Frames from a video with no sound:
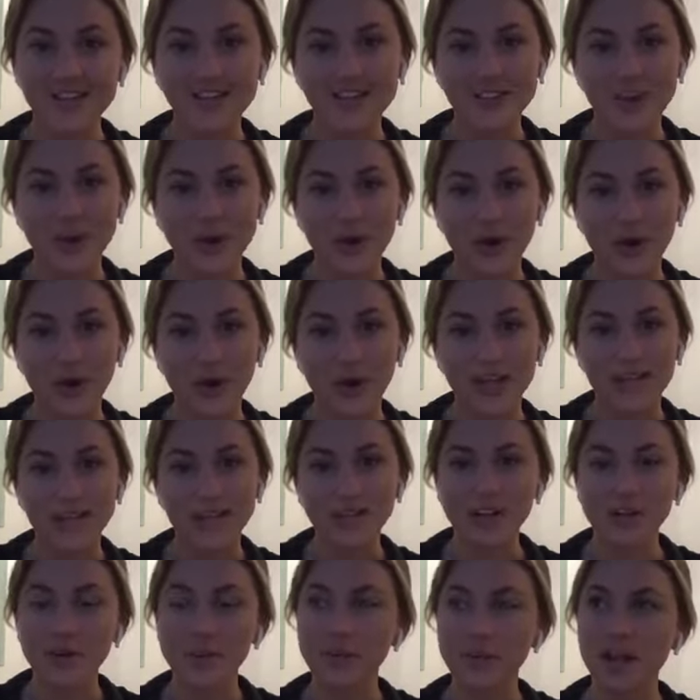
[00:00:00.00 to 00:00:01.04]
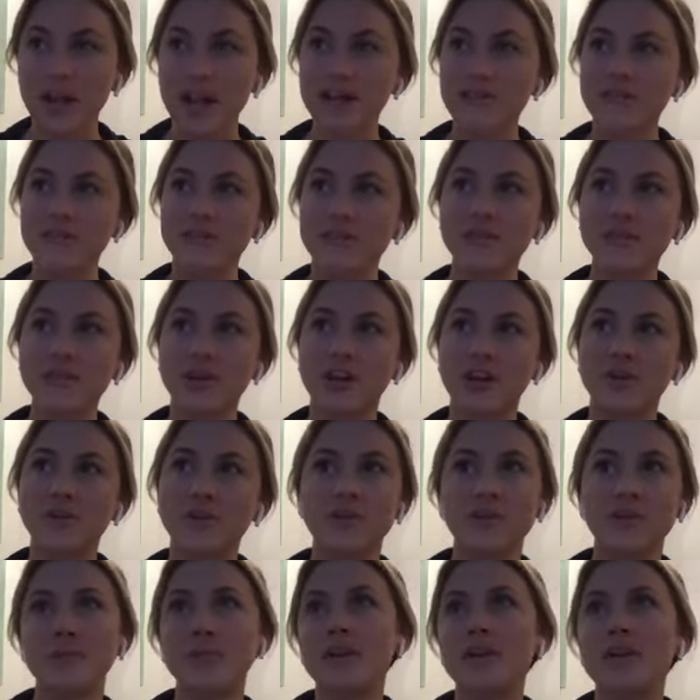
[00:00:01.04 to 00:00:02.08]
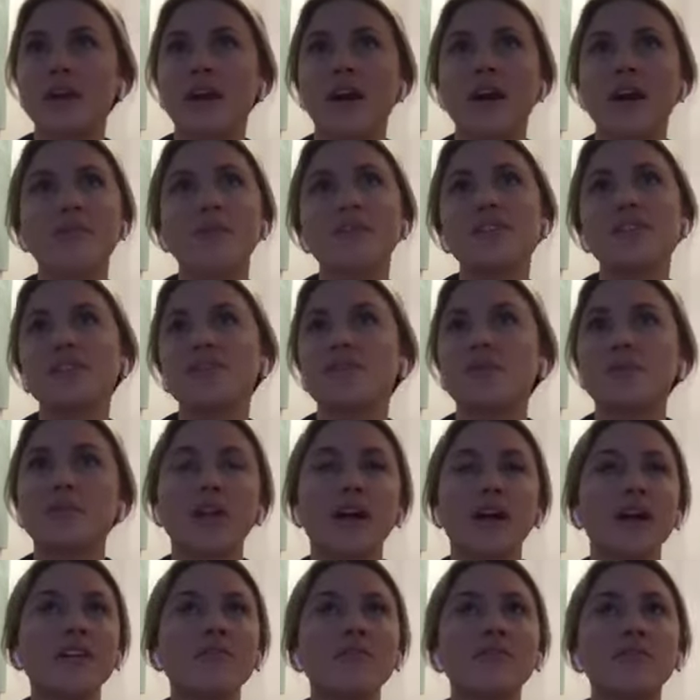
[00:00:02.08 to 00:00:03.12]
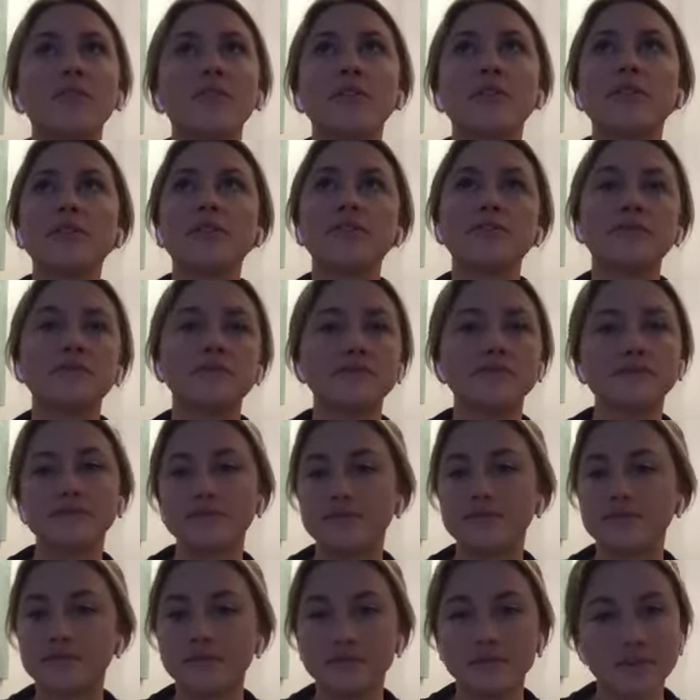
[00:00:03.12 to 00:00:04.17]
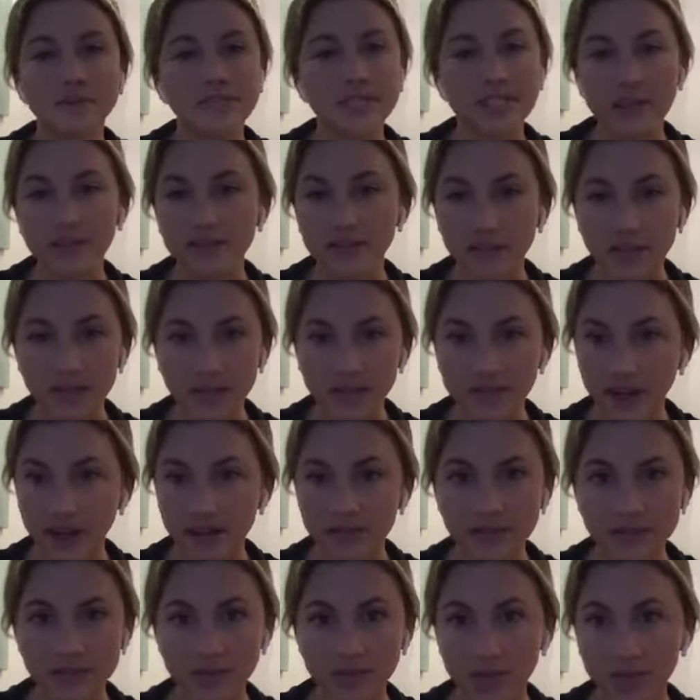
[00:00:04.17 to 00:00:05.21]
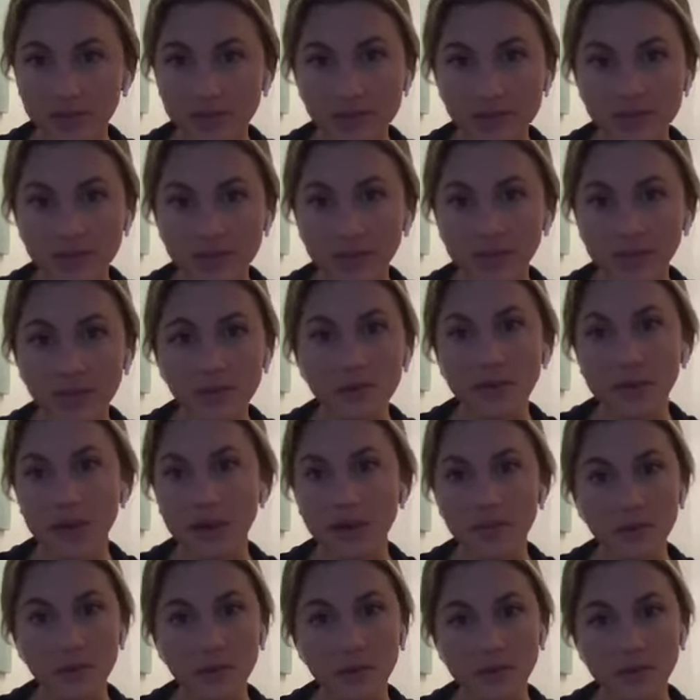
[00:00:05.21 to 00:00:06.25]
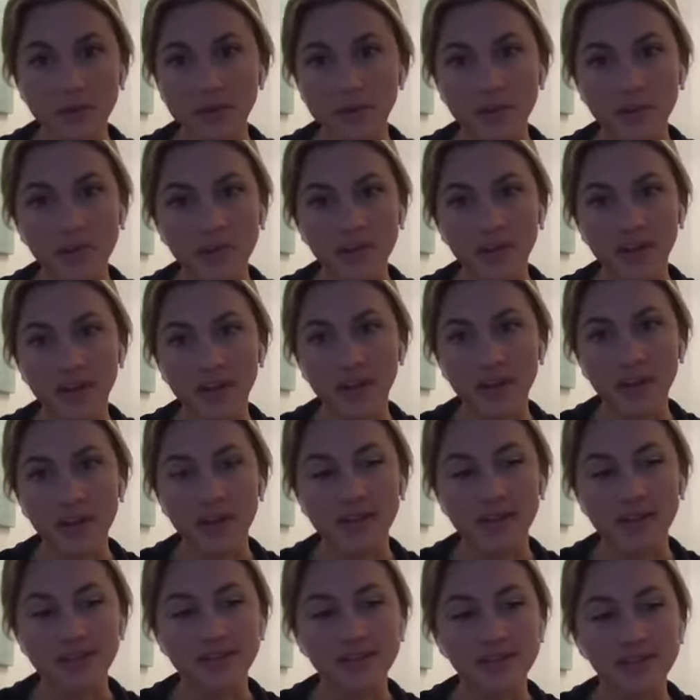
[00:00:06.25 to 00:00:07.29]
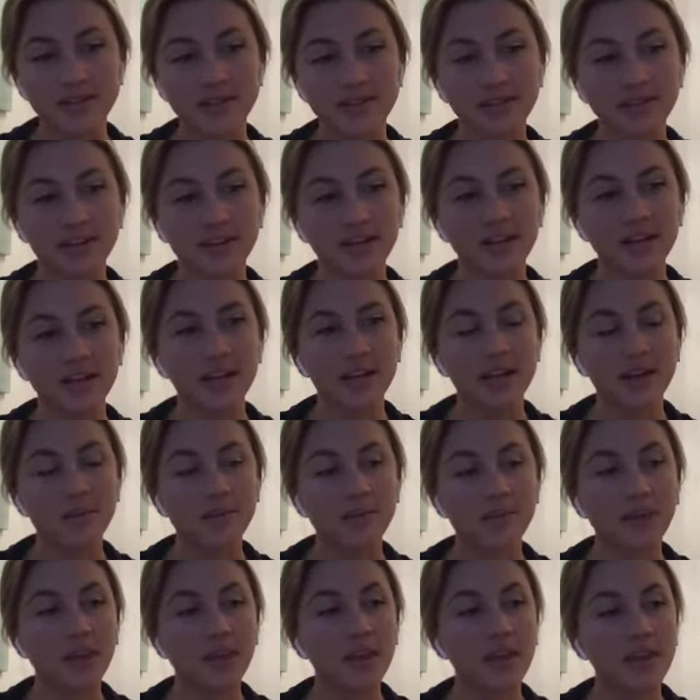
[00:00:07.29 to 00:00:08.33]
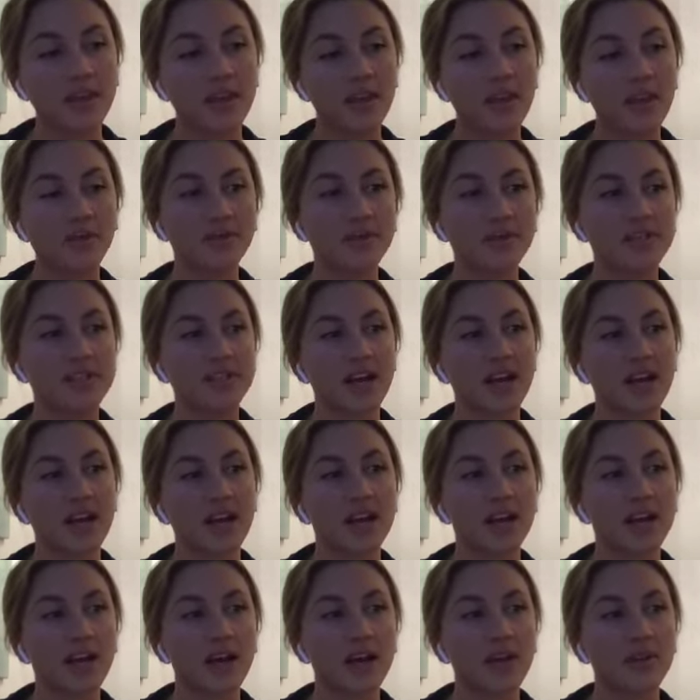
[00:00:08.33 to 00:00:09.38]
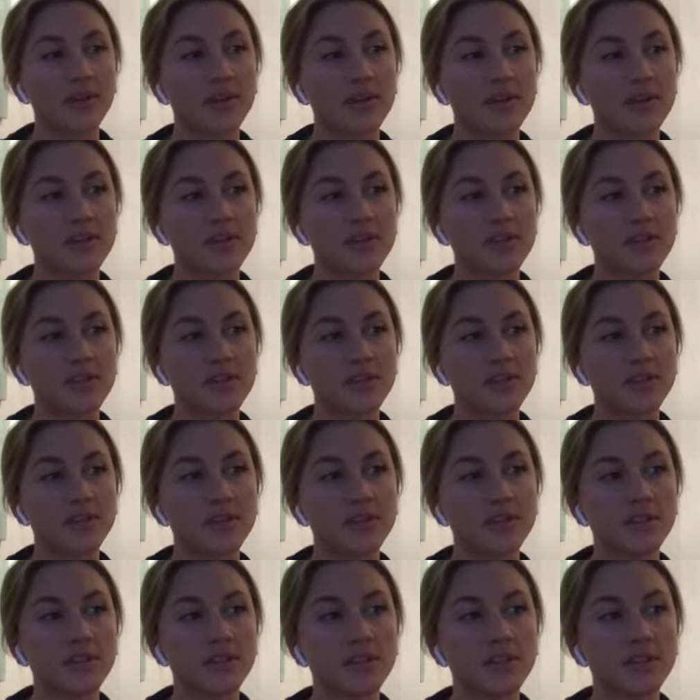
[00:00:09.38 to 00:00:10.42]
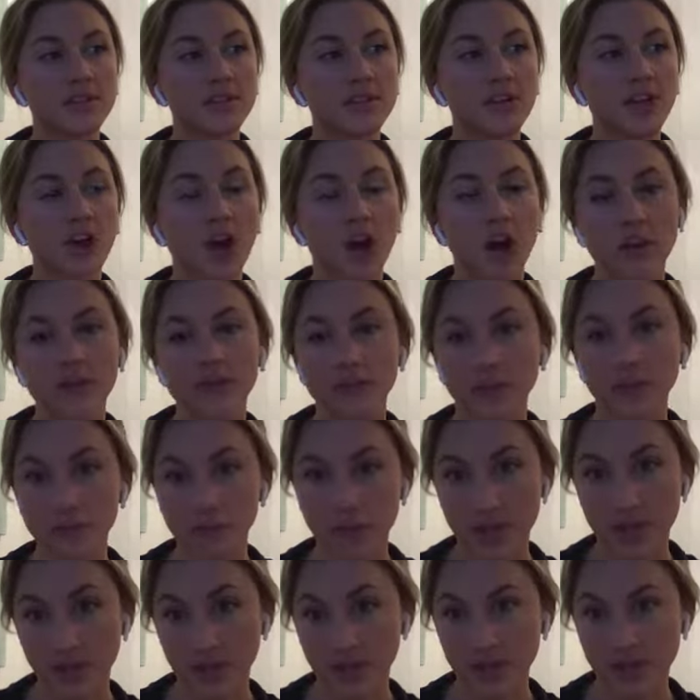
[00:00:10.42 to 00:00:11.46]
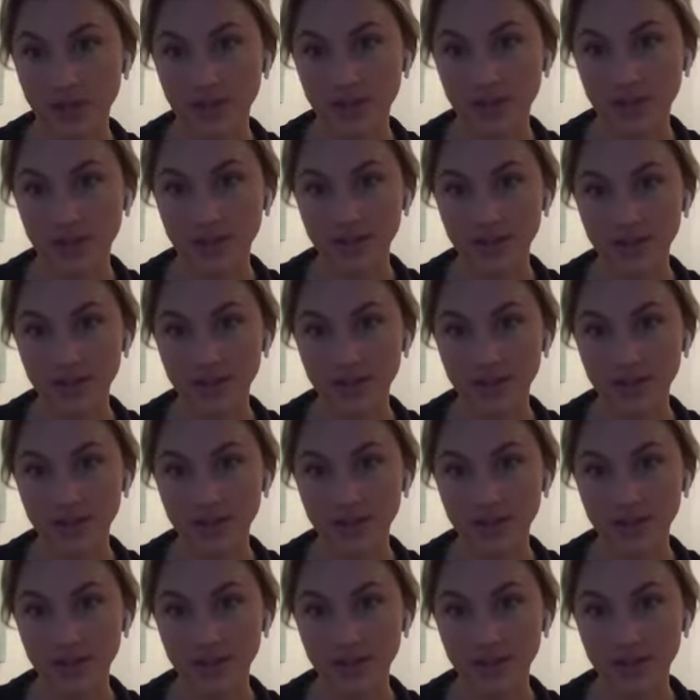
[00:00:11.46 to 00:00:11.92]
So I started applying for jobs. I mean, I must have applied for 75 jobs, like minimum. Yeah. And a big thing was that I was not from here.